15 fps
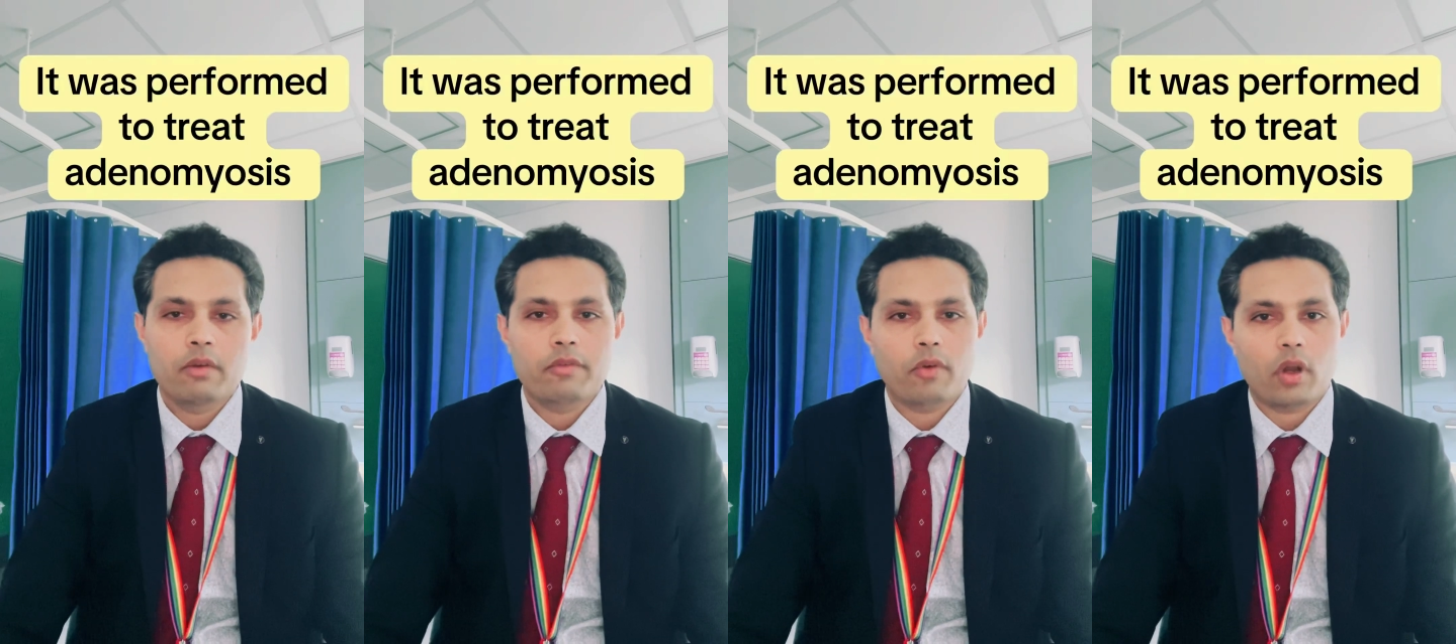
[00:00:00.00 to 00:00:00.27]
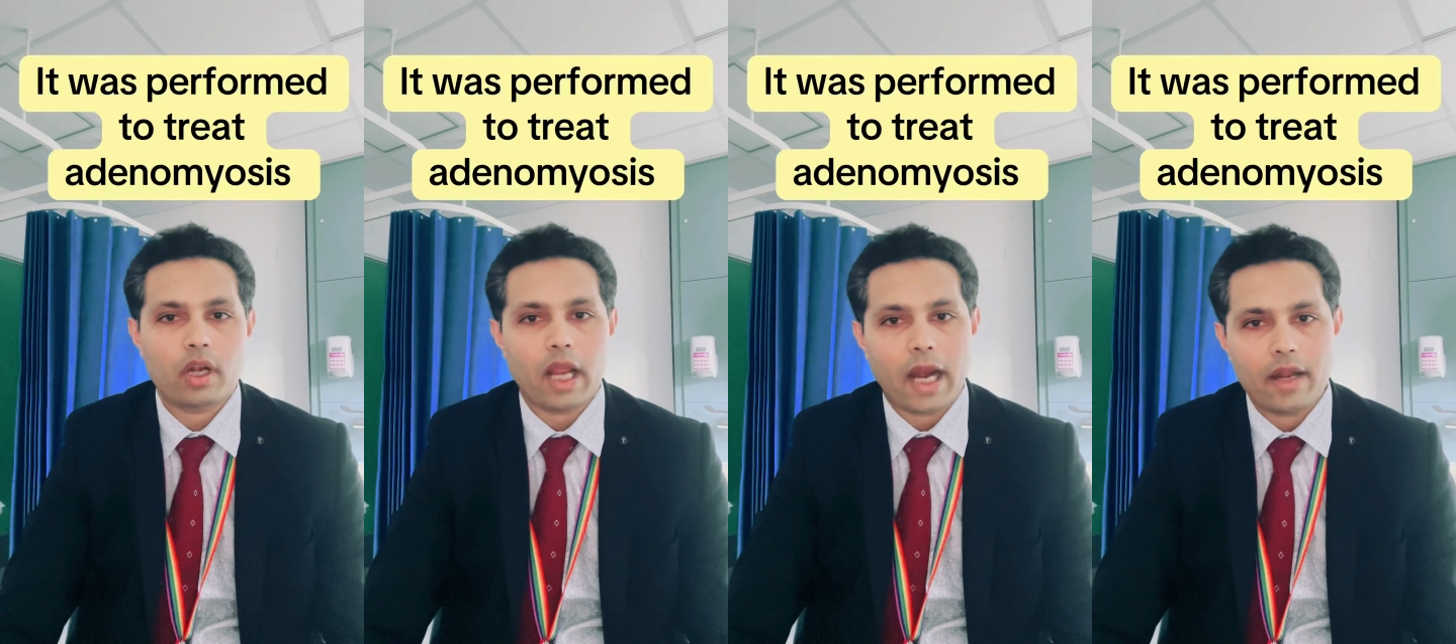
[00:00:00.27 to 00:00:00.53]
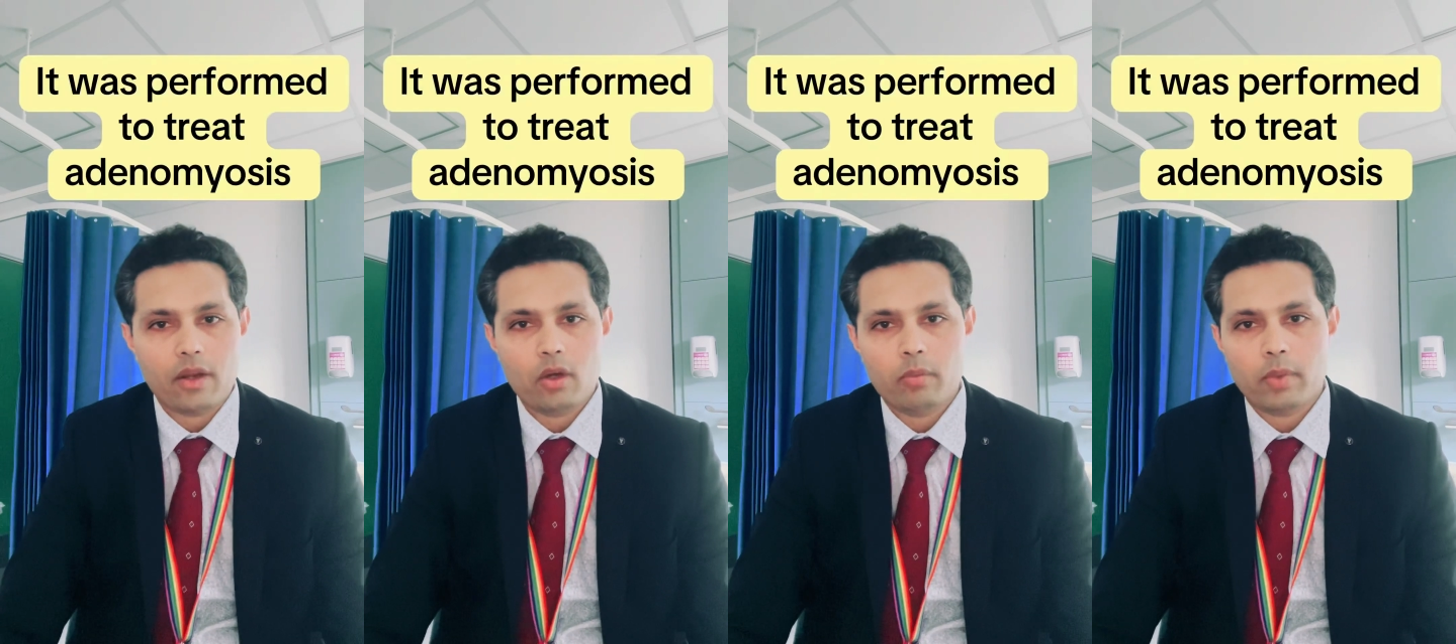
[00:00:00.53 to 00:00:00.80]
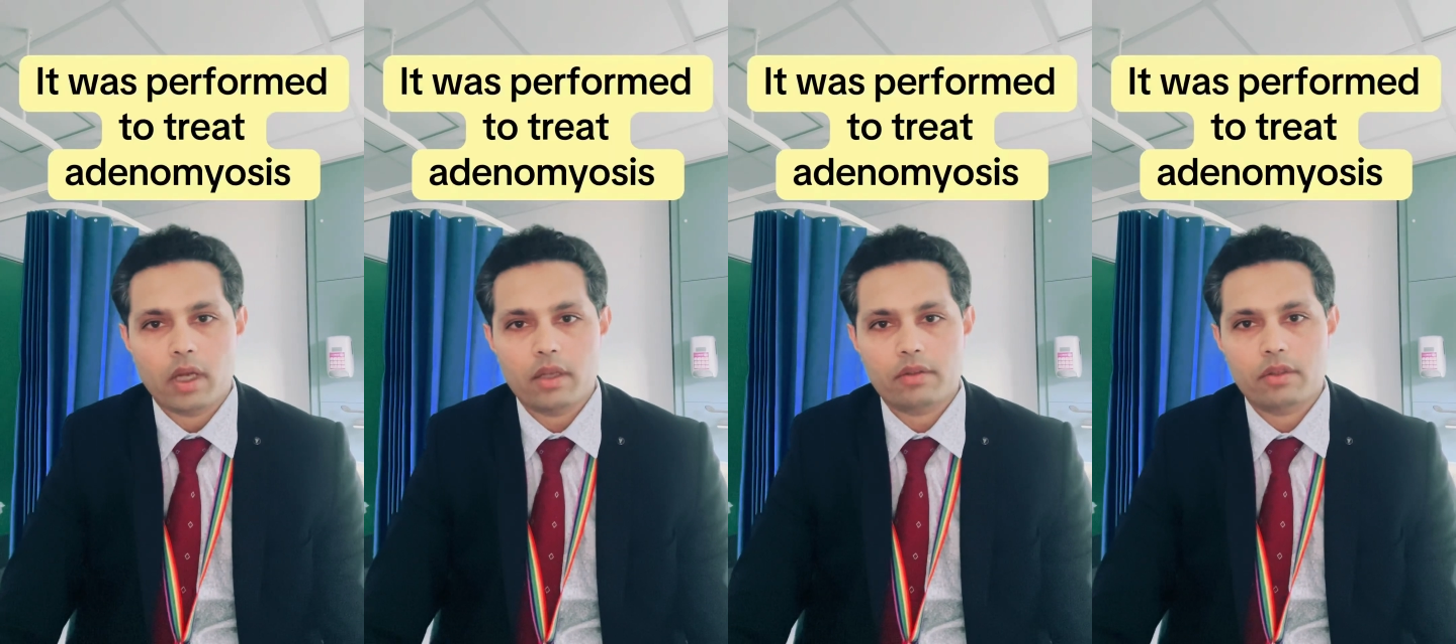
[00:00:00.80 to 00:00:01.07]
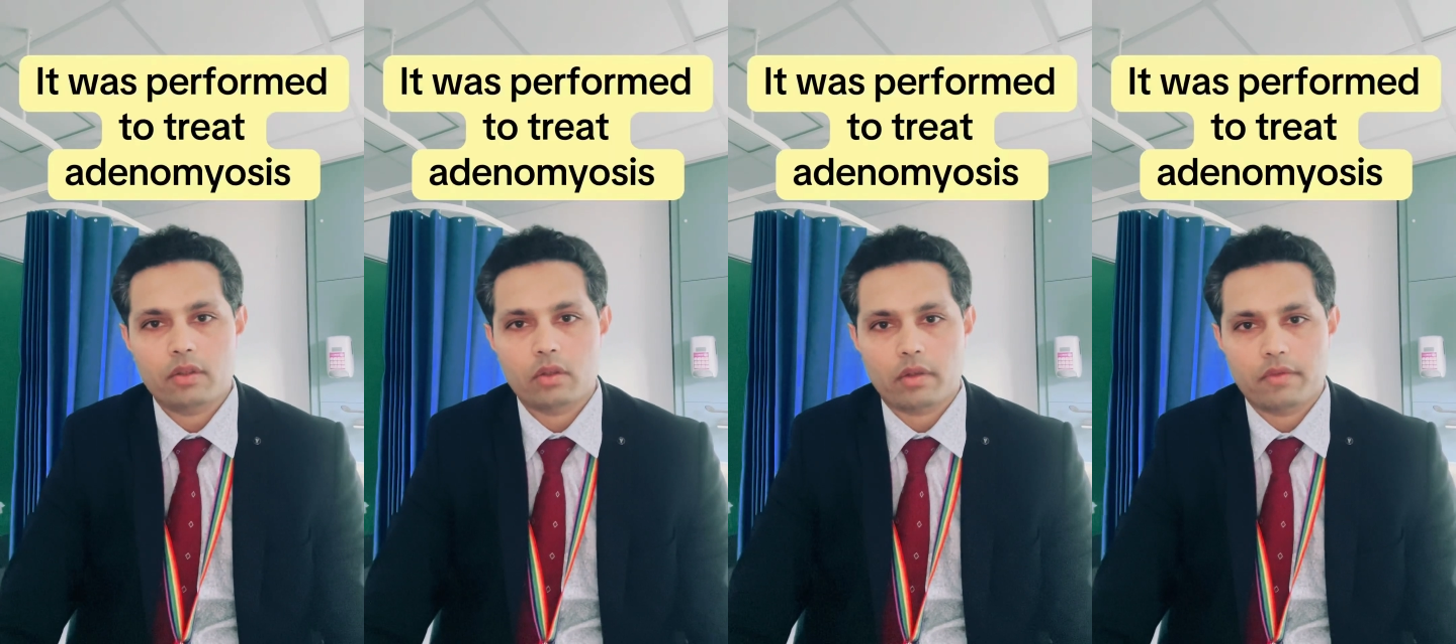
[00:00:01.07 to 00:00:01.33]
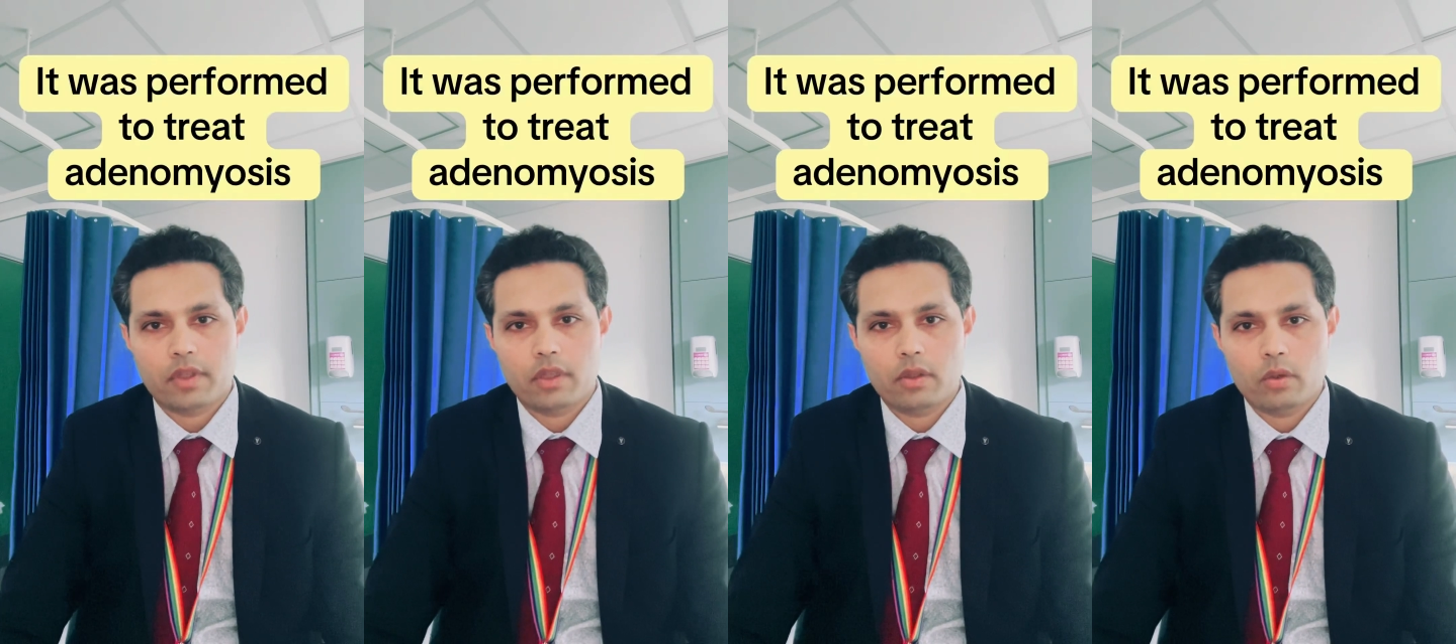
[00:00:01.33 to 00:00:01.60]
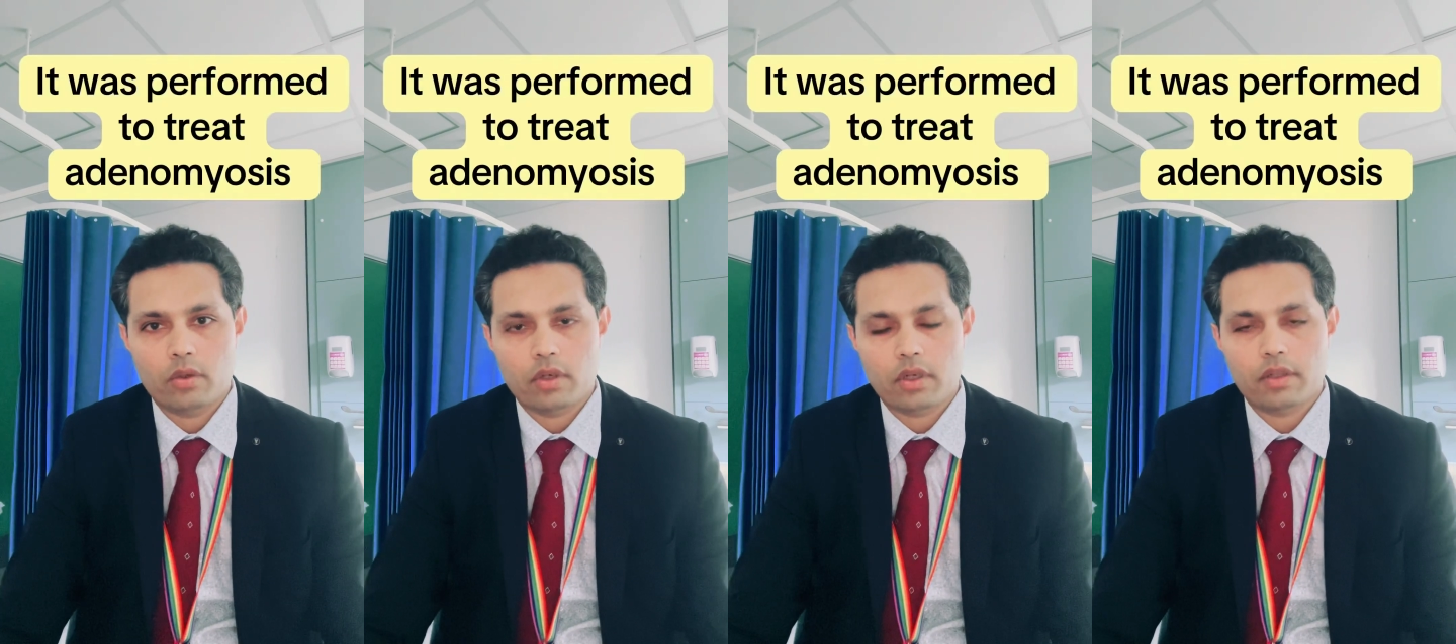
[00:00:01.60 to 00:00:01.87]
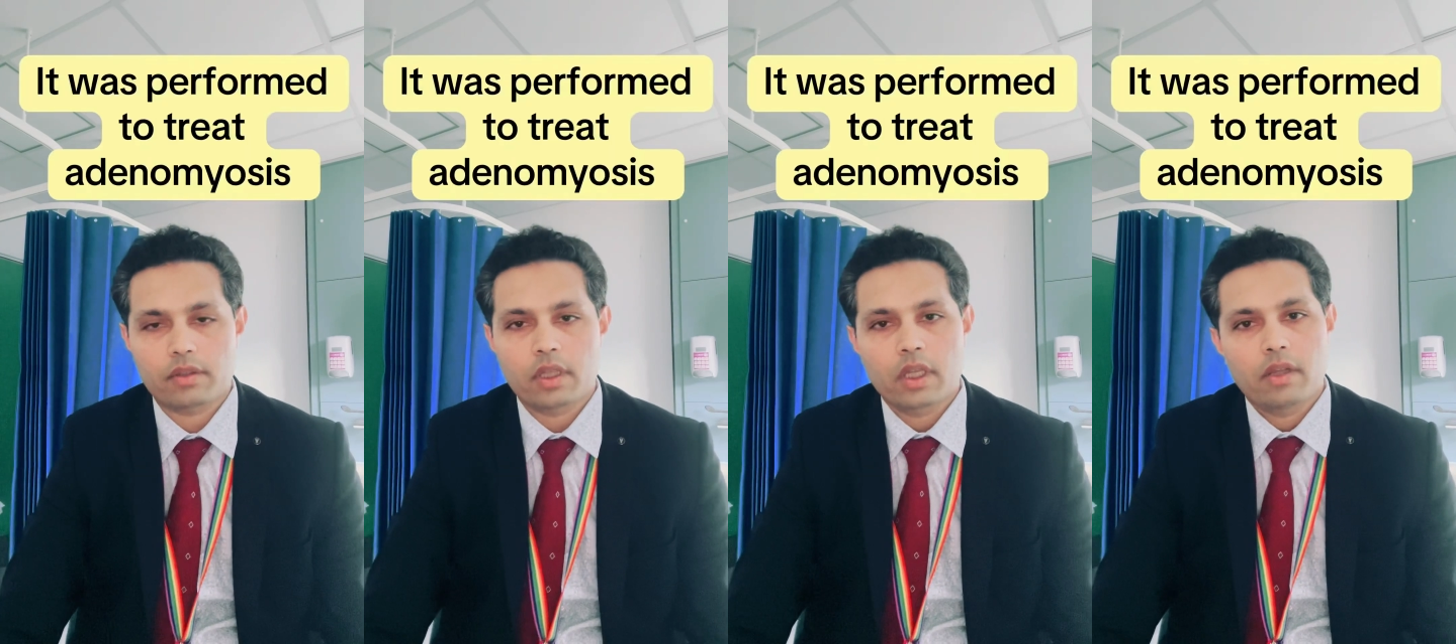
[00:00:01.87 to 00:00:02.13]
for adenomyosis of the
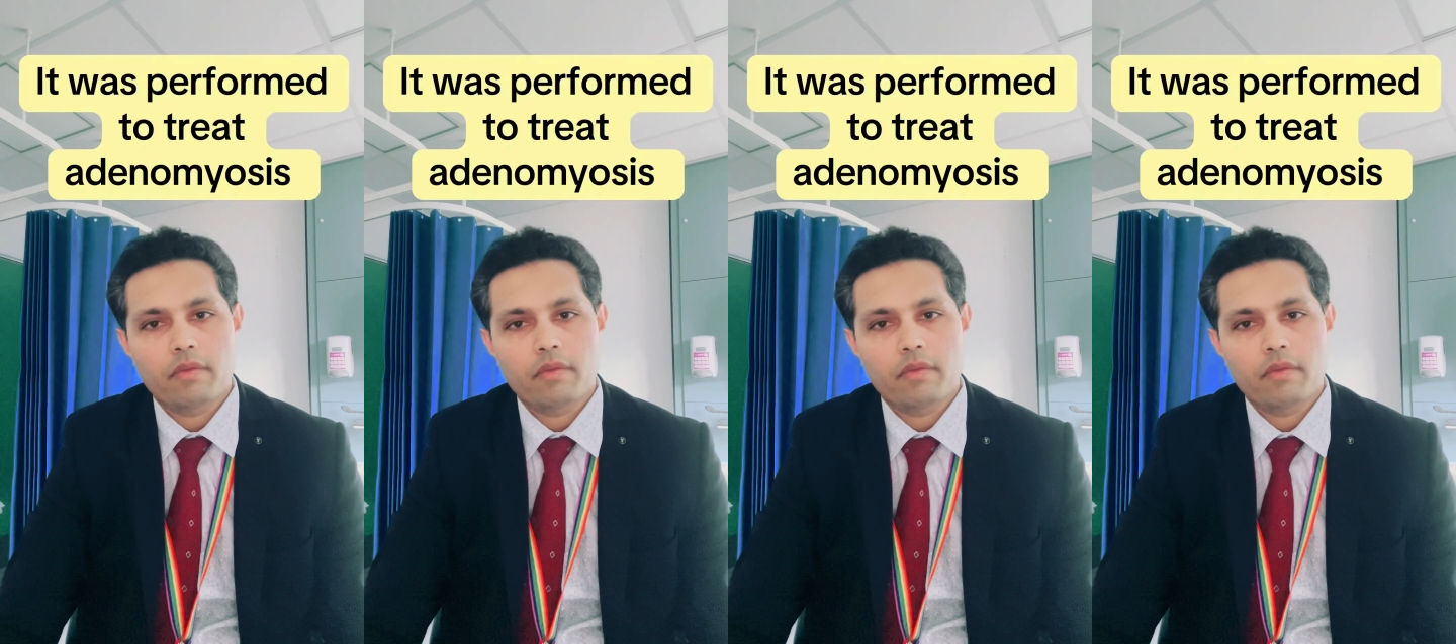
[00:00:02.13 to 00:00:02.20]
uterus,